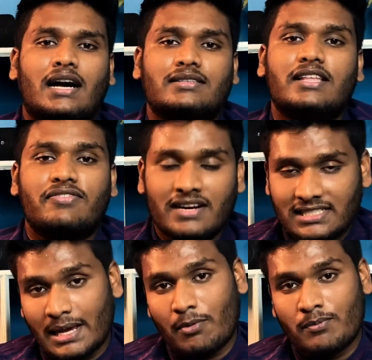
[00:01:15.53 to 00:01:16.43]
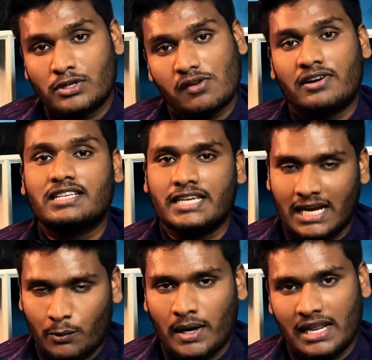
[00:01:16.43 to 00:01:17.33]
The first type of mutual fund is
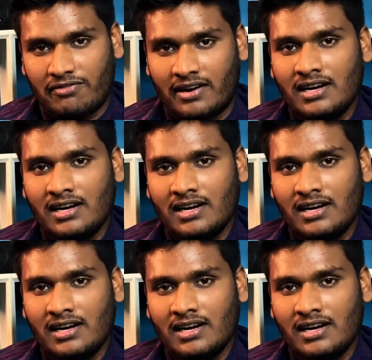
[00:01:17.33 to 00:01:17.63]
equity fund.